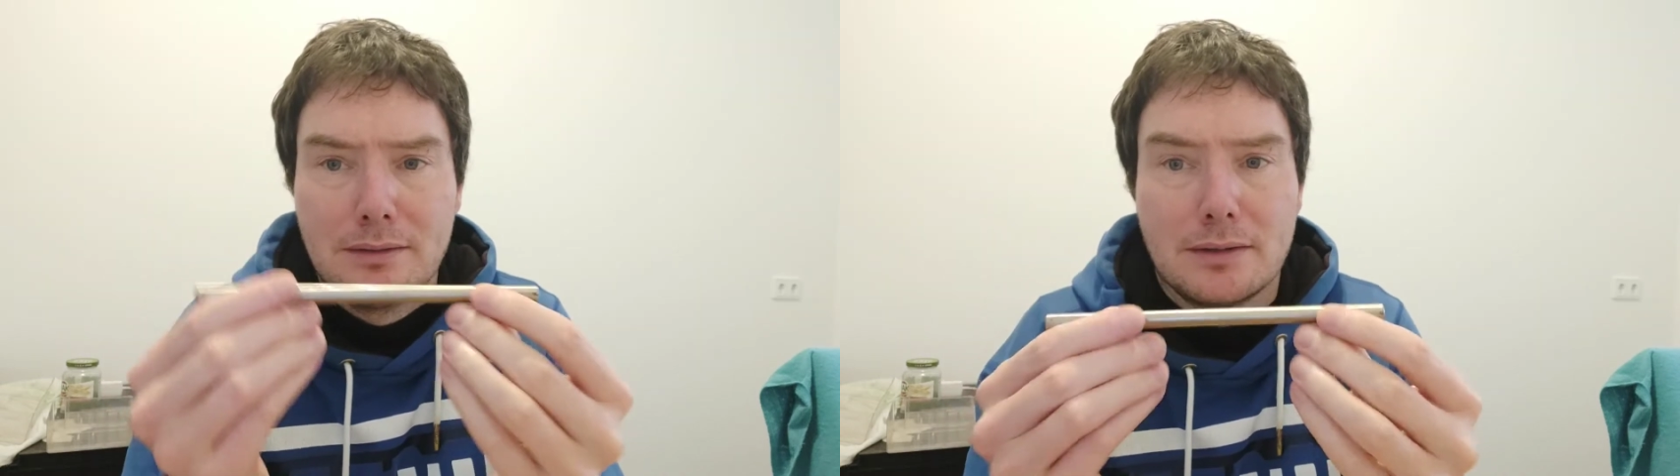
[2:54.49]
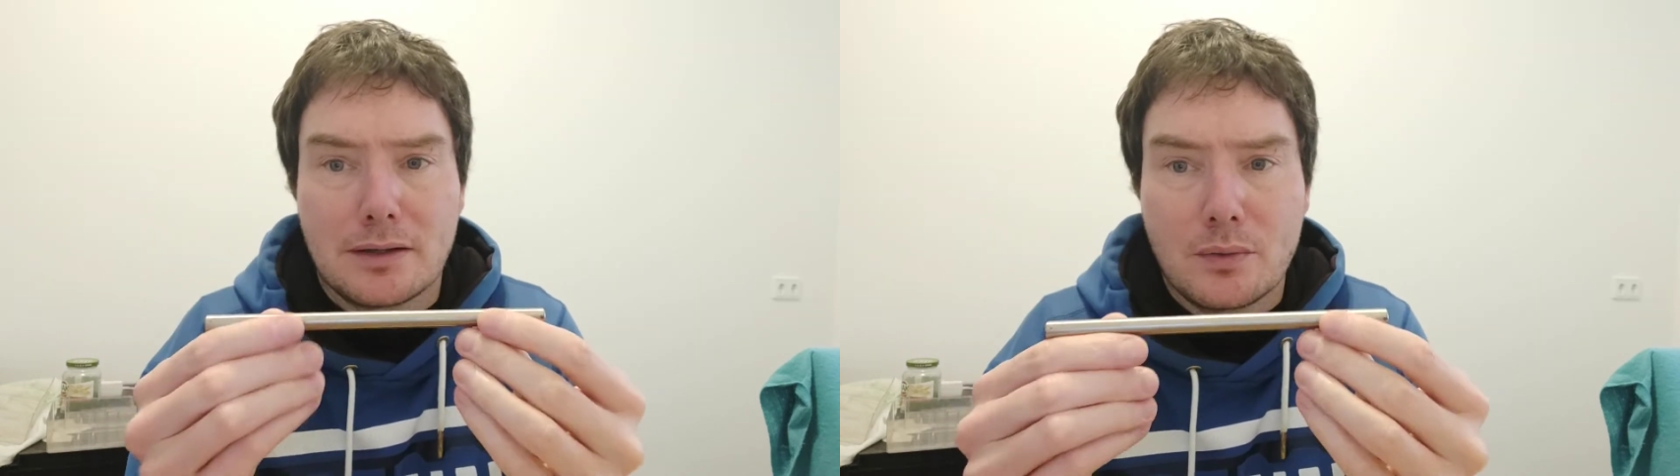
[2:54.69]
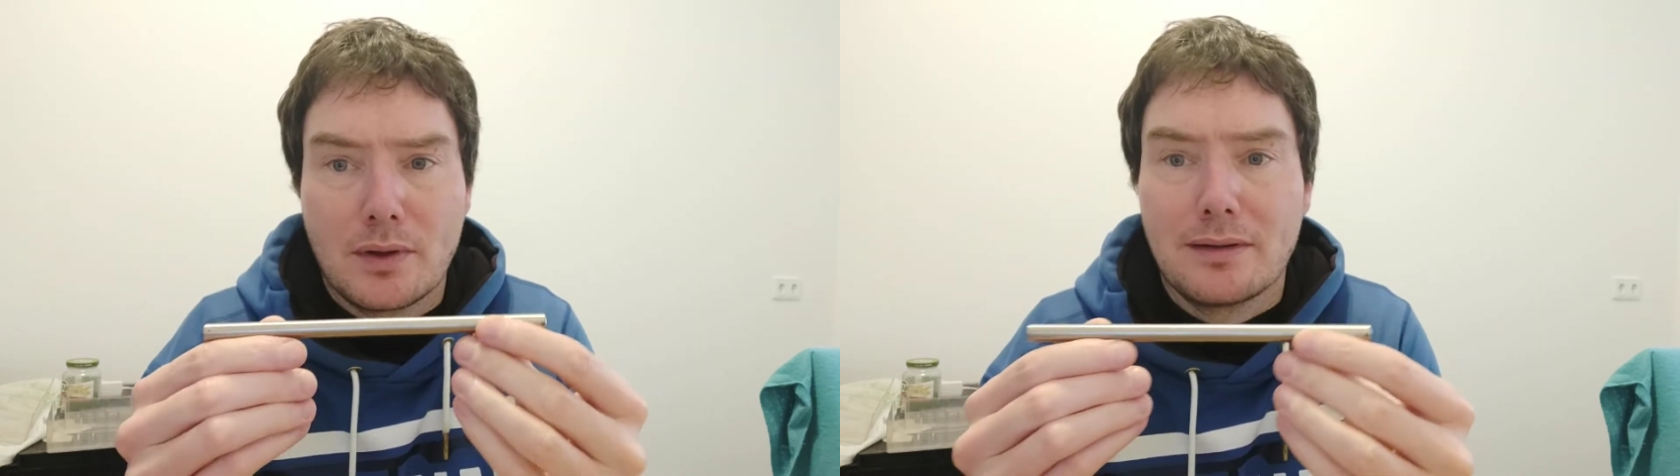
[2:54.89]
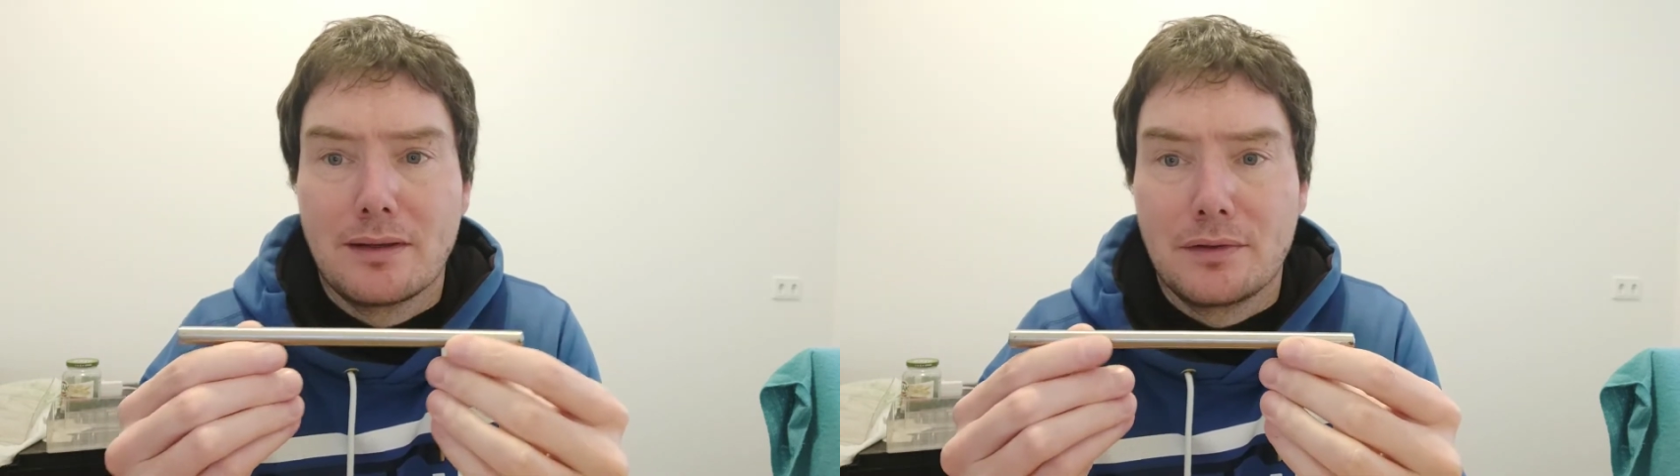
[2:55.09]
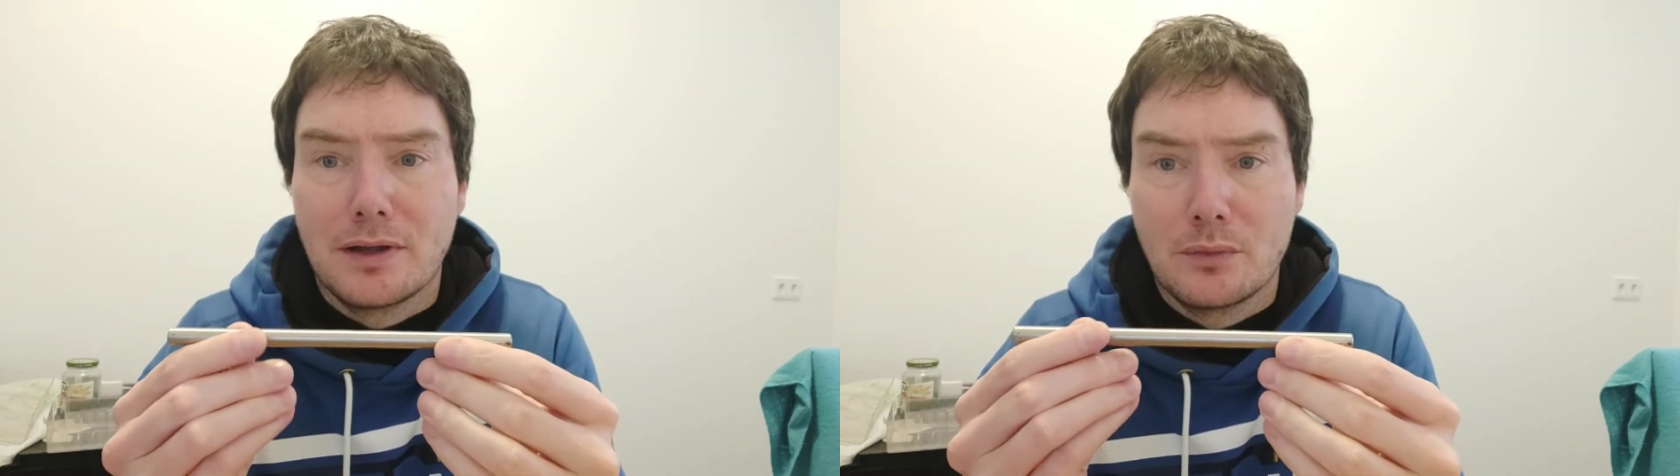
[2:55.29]
they're quite
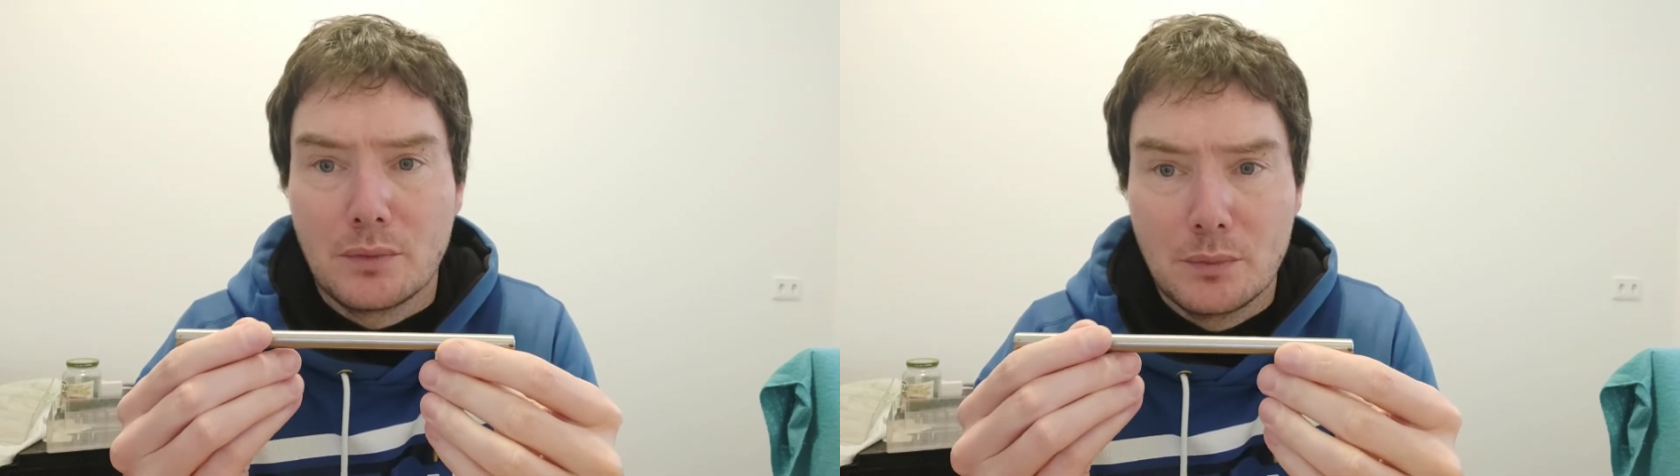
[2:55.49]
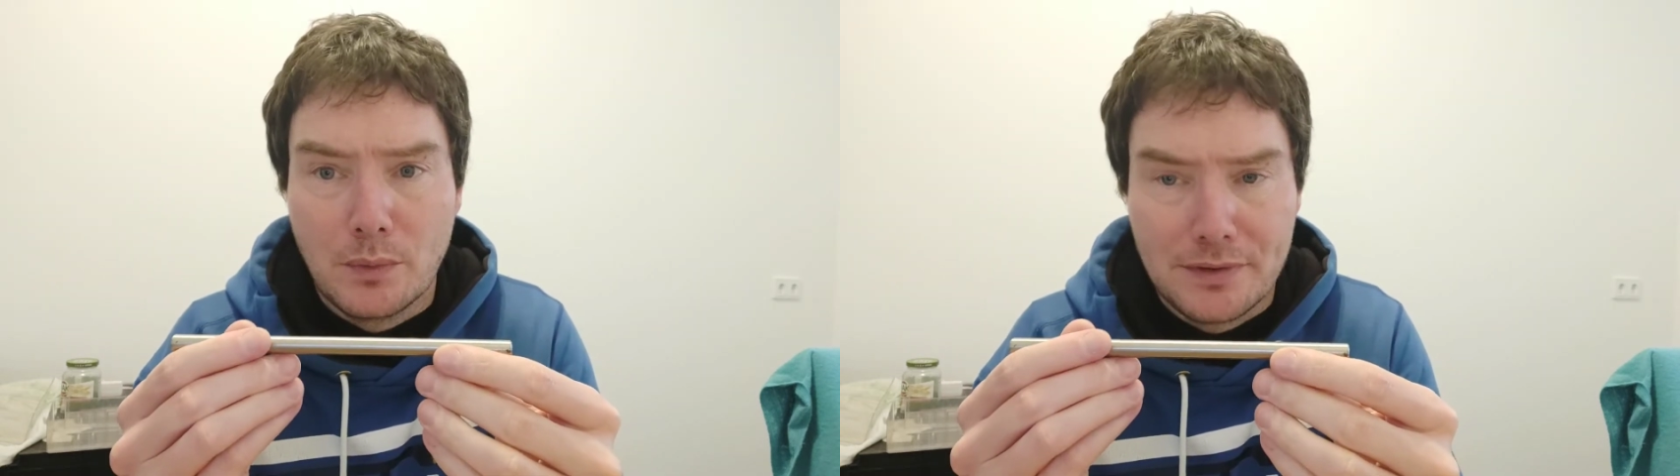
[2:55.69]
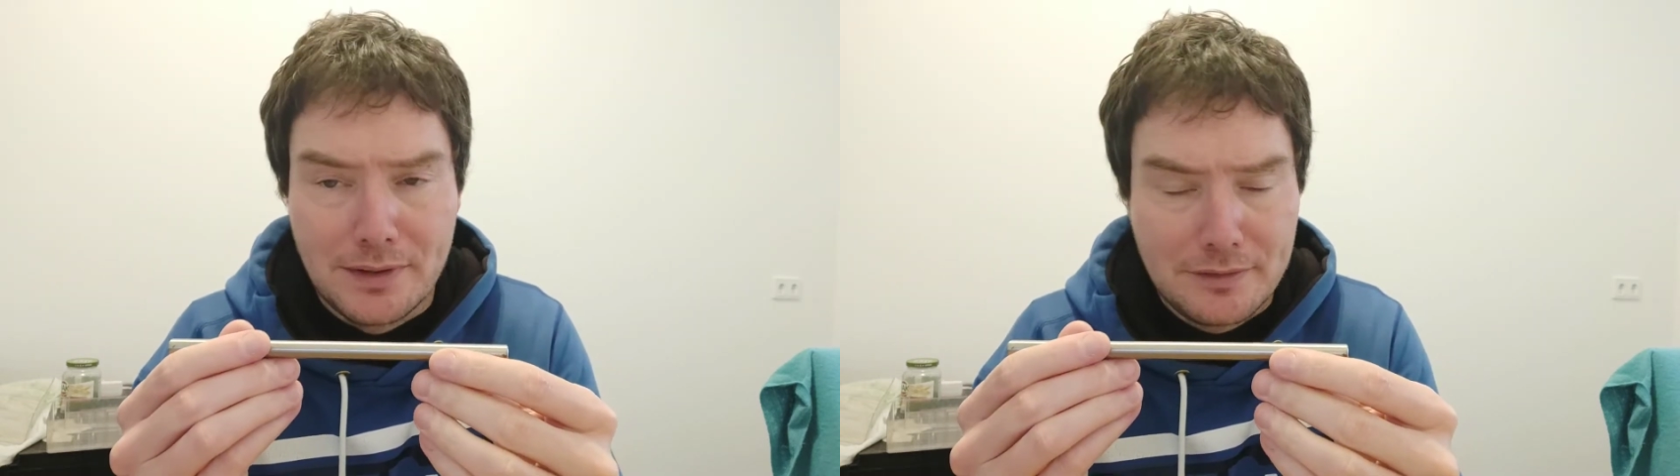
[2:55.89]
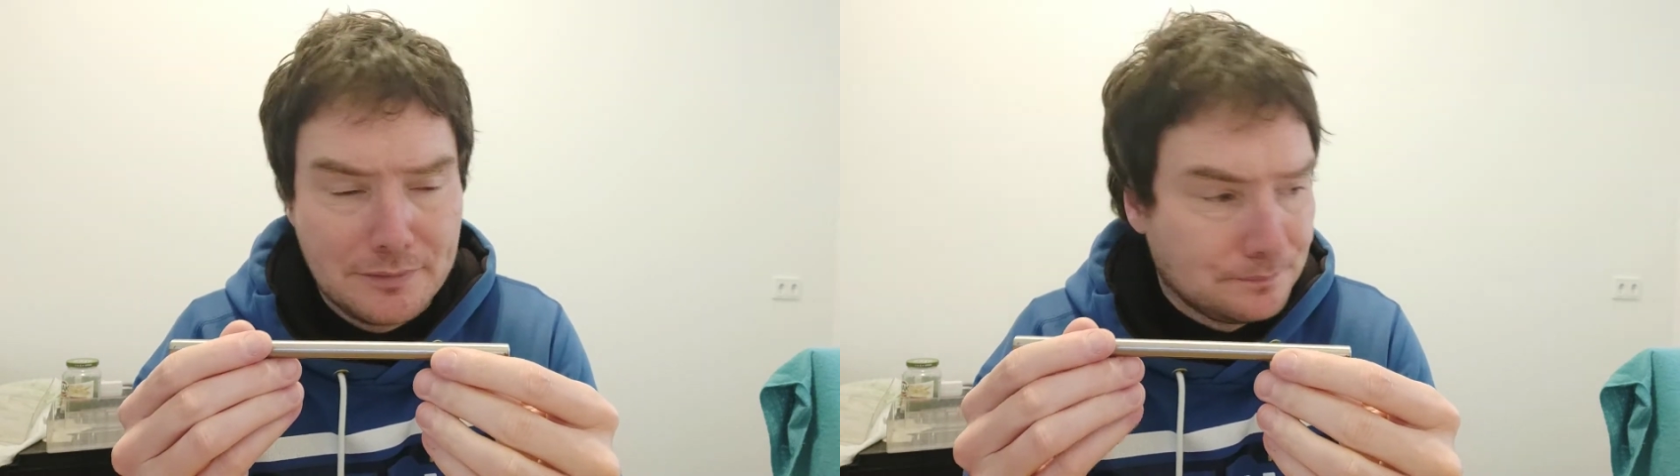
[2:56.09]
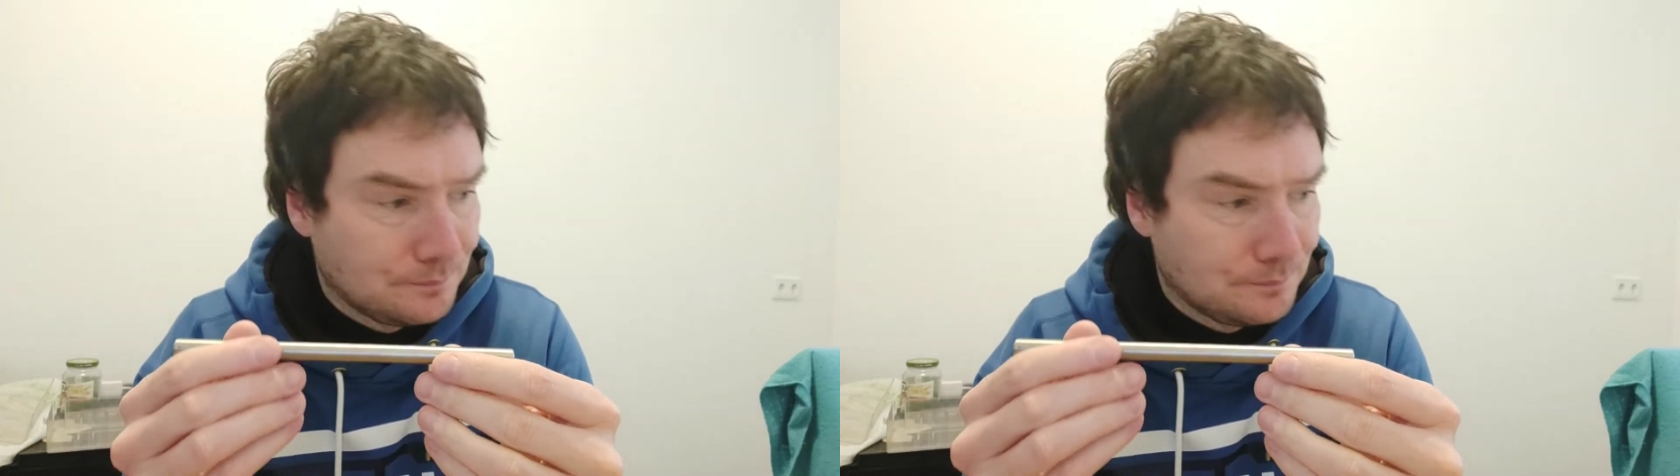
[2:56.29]
heavy. I don't really want that.